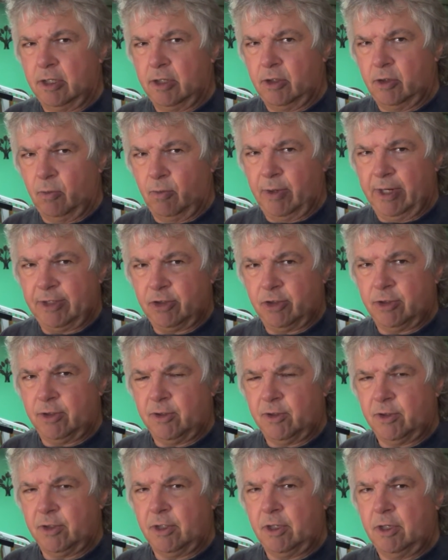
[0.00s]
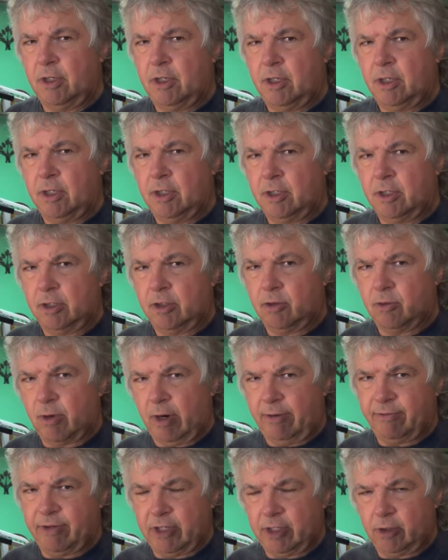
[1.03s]
The Witches,
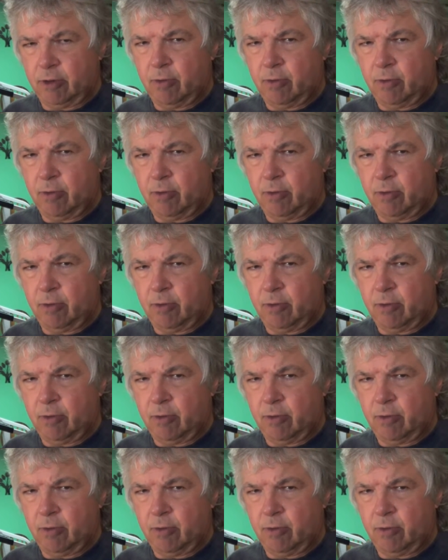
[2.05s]
Craven and